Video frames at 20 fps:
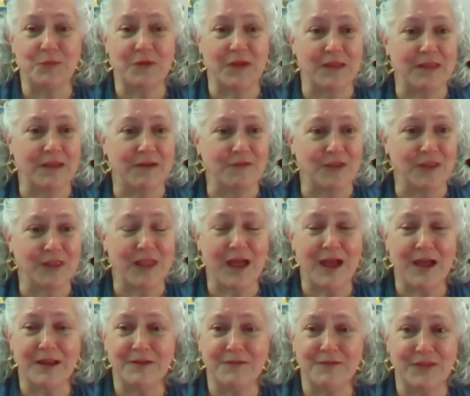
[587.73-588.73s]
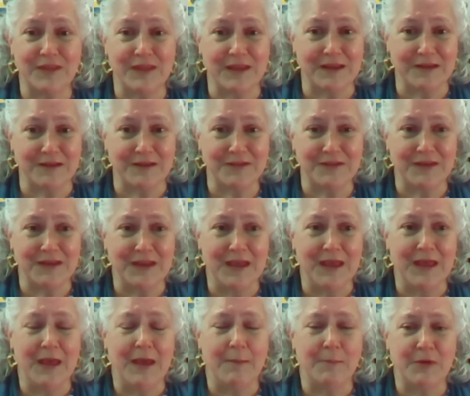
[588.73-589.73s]
I love a lot of things,
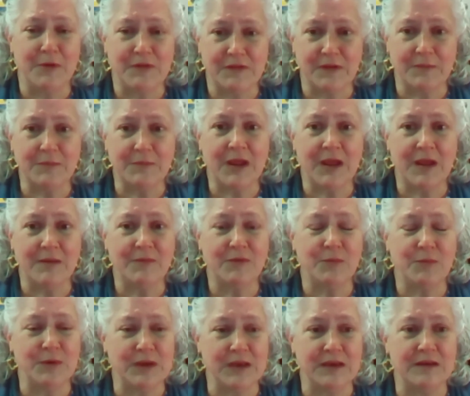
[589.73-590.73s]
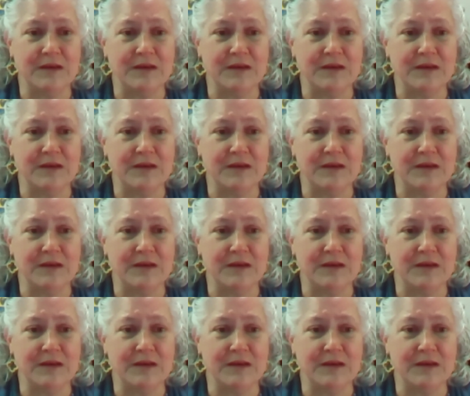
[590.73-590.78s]
but sometimes we need